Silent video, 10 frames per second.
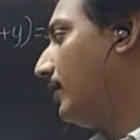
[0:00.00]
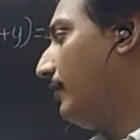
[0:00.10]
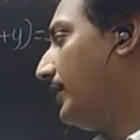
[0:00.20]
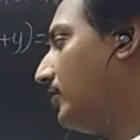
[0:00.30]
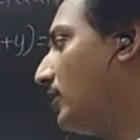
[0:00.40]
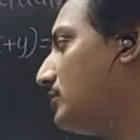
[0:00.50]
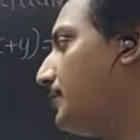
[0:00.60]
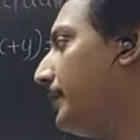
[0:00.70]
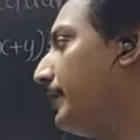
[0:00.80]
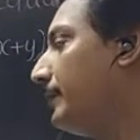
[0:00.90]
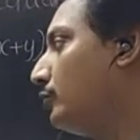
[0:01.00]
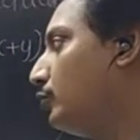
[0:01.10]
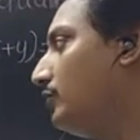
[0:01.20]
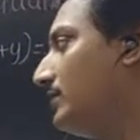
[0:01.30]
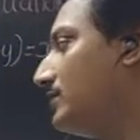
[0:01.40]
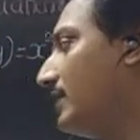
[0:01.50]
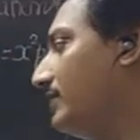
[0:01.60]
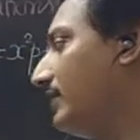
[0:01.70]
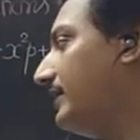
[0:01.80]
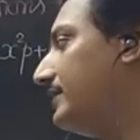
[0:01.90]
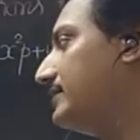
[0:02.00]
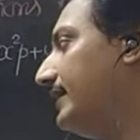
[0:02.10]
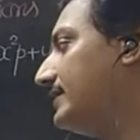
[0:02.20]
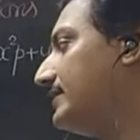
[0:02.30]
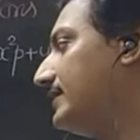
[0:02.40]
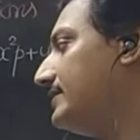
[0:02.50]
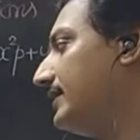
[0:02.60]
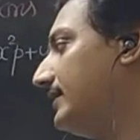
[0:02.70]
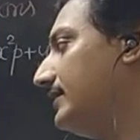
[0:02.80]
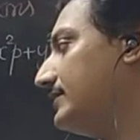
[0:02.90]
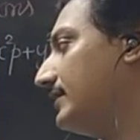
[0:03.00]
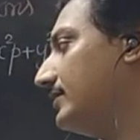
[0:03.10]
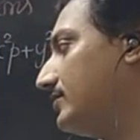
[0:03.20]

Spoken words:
When I cross multiply to this term, we get is x is dz.